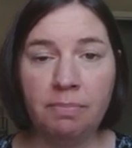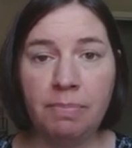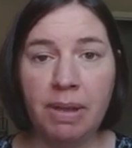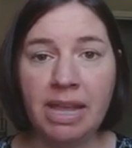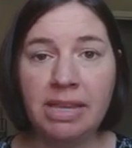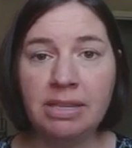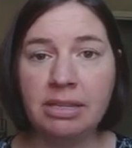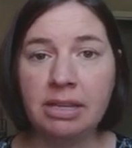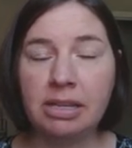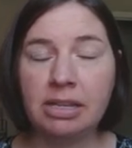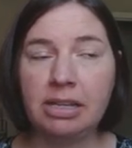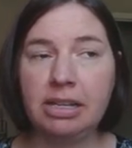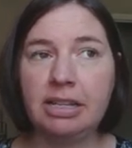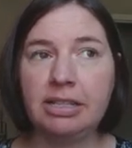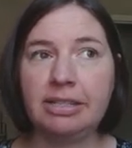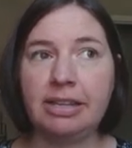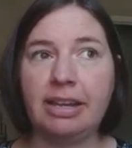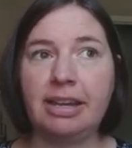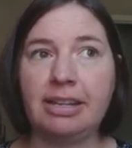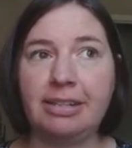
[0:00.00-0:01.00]
Basically,
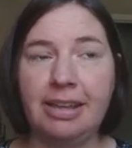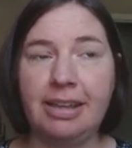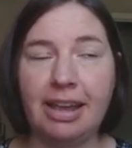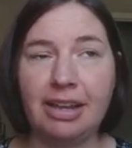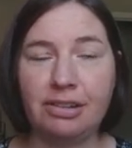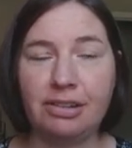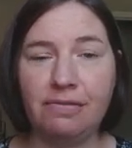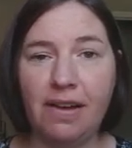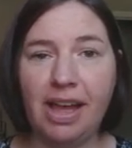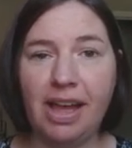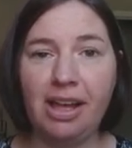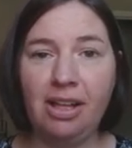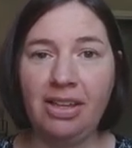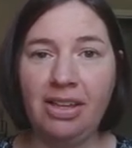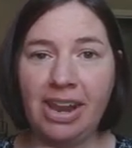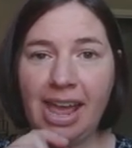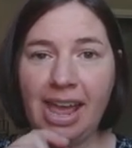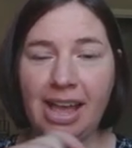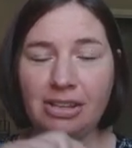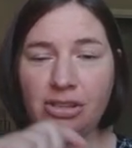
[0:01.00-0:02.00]
it's like a text file
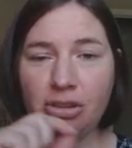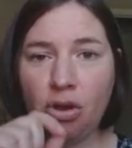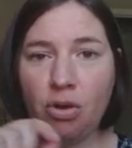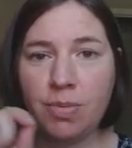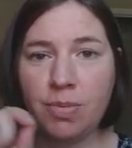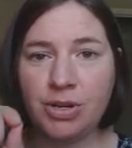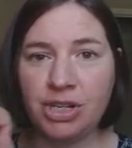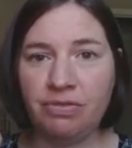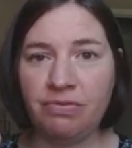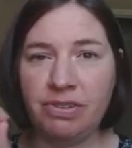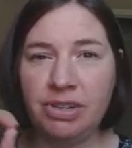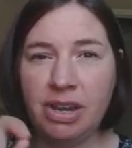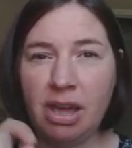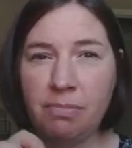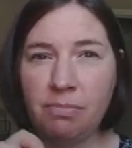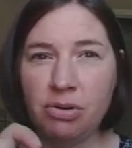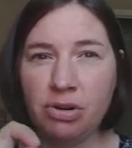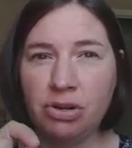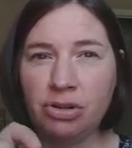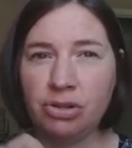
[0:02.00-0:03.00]
and it has a whole bunch of
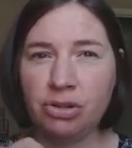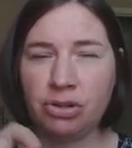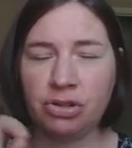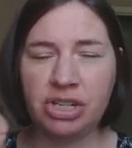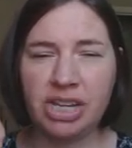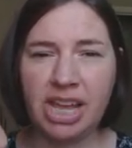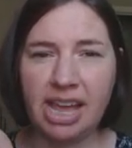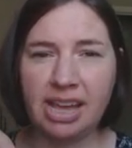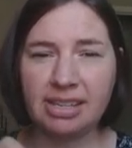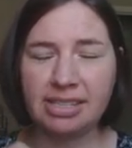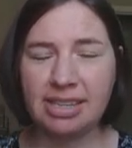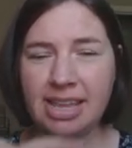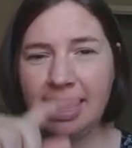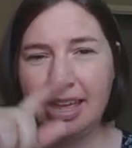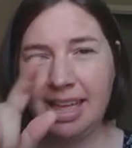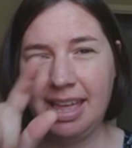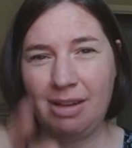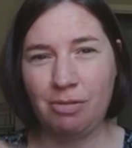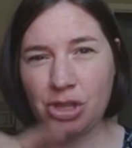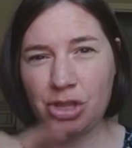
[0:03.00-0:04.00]
numbers or text
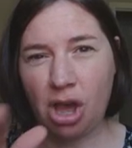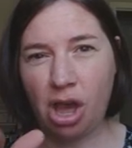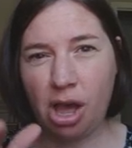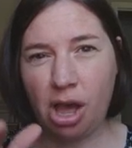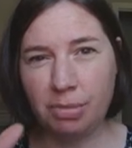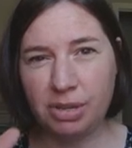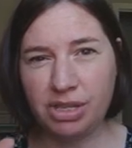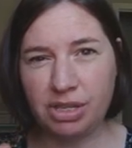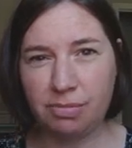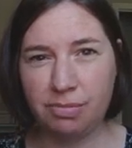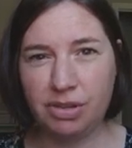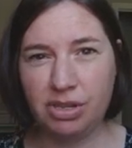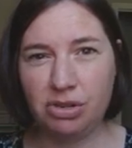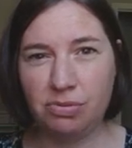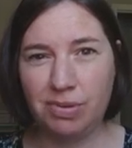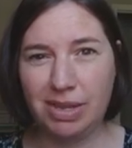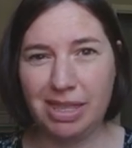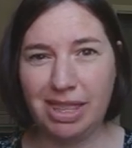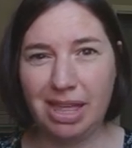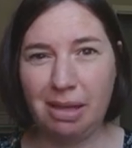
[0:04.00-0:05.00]
with commas in
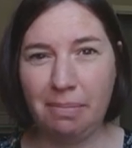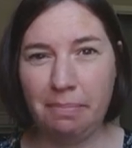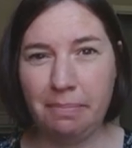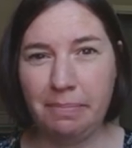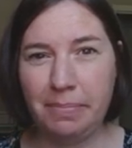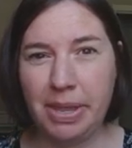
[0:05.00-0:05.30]
between them